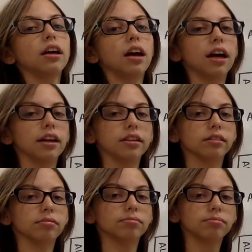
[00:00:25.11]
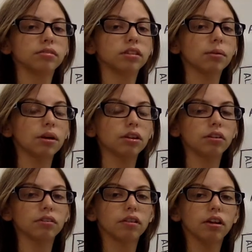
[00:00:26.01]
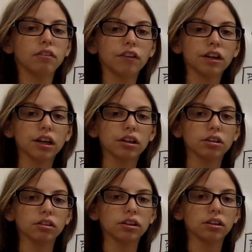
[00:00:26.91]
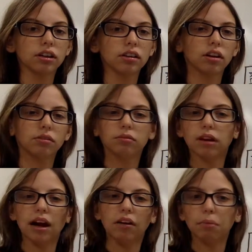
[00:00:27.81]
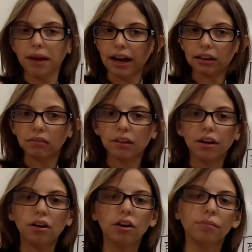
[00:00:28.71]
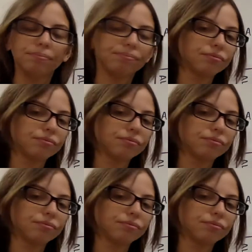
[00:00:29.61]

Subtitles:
and some other fun characteristics on how reactive they are,